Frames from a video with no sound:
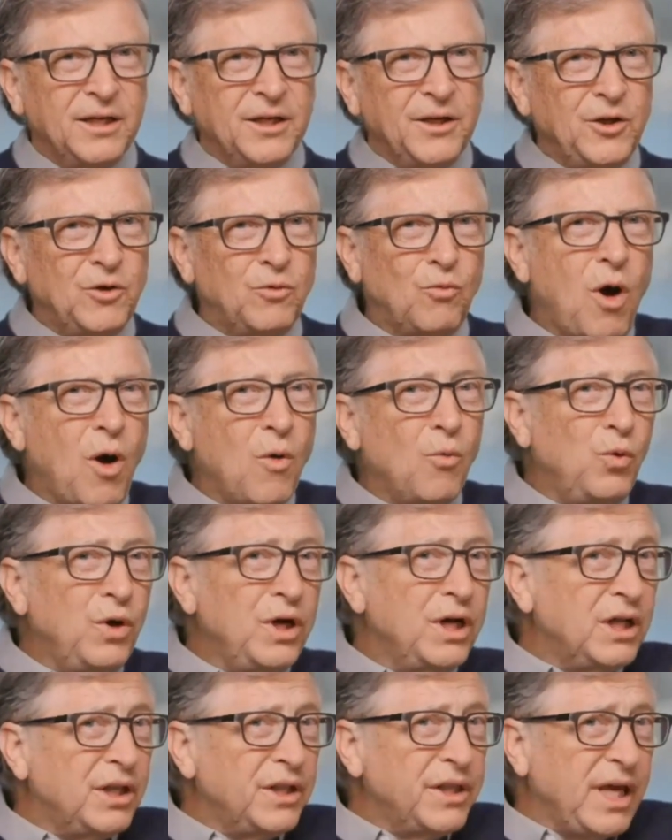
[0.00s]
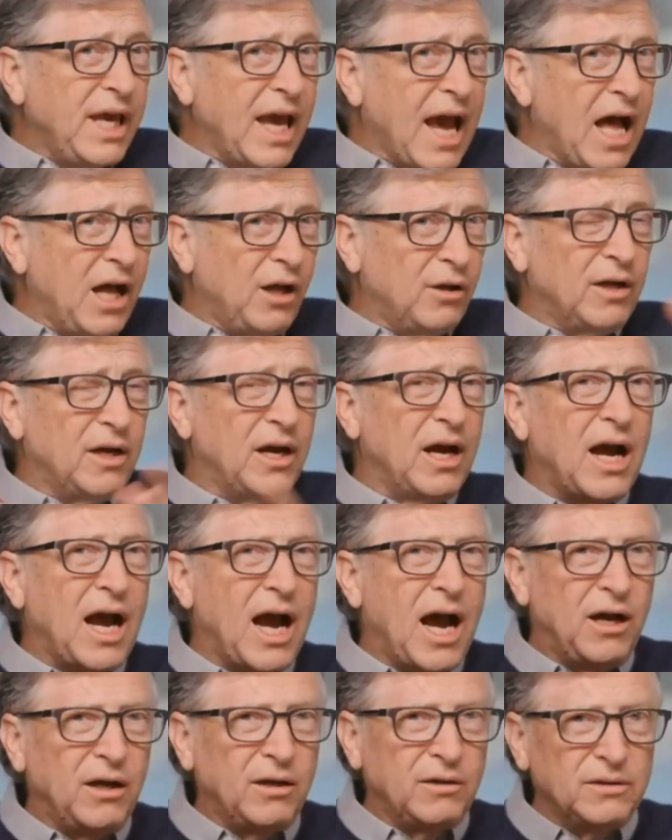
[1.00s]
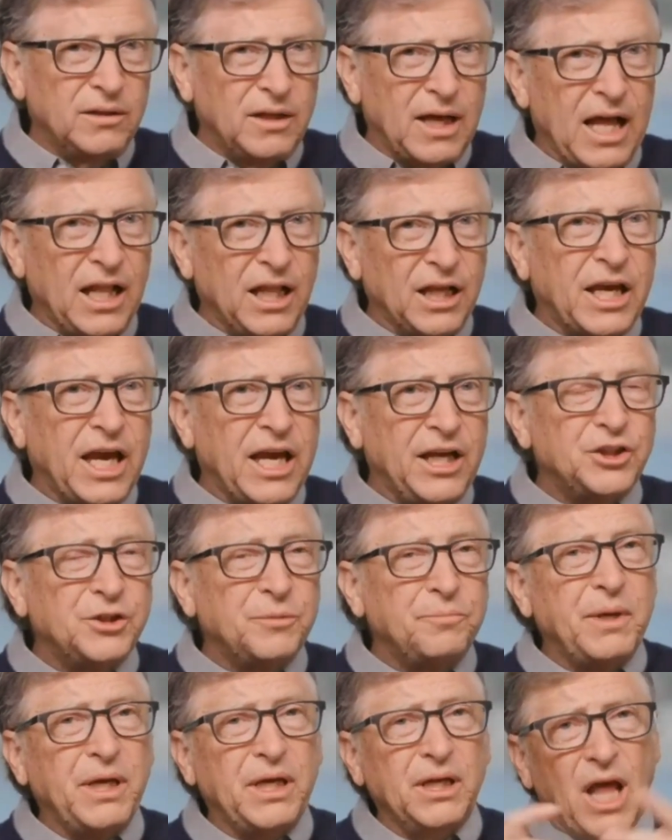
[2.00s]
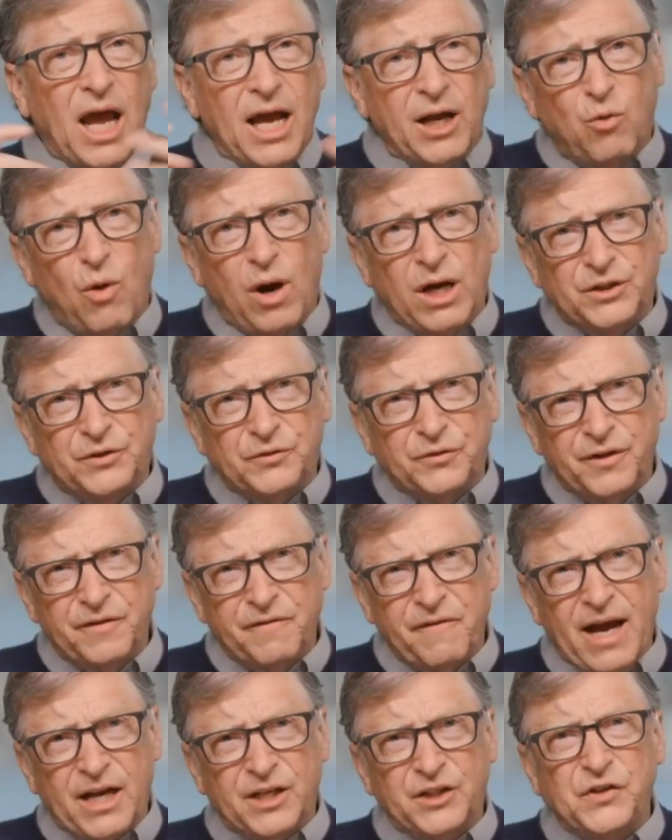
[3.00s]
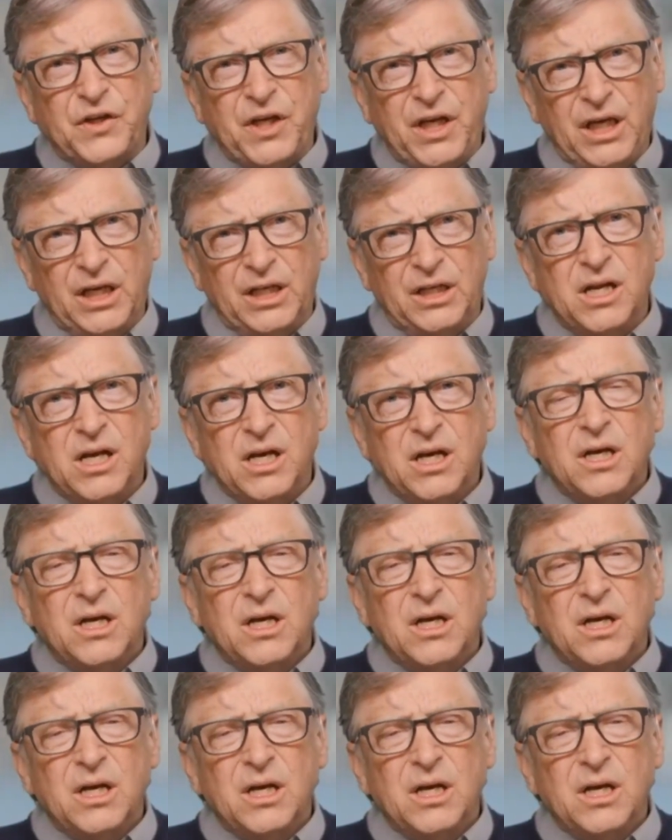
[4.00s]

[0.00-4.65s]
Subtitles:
You know, what will the allocation be? Likewise for the vaccine.